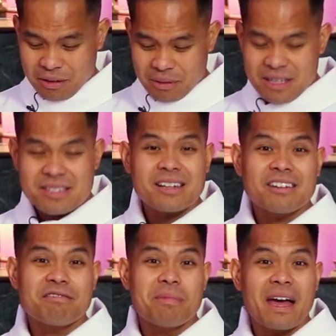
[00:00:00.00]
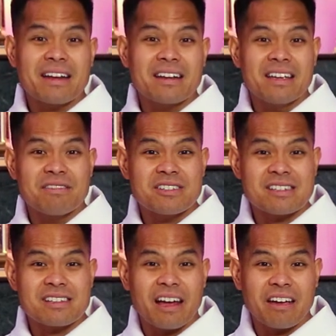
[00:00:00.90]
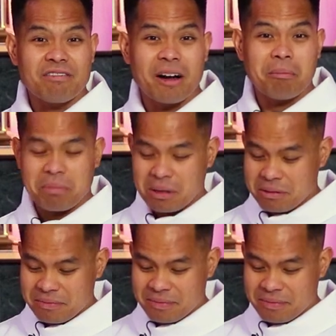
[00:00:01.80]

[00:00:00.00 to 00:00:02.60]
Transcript: when the Son of Man gives his life up.